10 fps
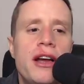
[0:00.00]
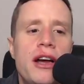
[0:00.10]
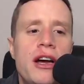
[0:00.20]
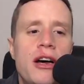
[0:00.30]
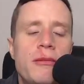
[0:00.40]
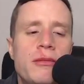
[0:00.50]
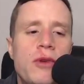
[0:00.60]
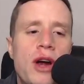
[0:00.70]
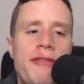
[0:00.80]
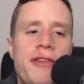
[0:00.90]
or
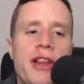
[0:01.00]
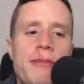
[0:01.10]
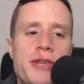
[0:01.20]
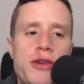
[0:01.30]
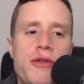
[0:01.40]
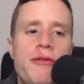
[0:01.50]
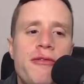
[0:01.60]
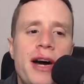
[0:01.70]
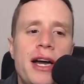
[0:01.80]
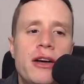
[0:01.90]
I fill up 2
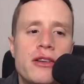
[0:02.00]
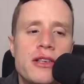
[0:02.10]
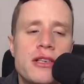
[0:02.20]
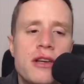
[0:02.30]
files,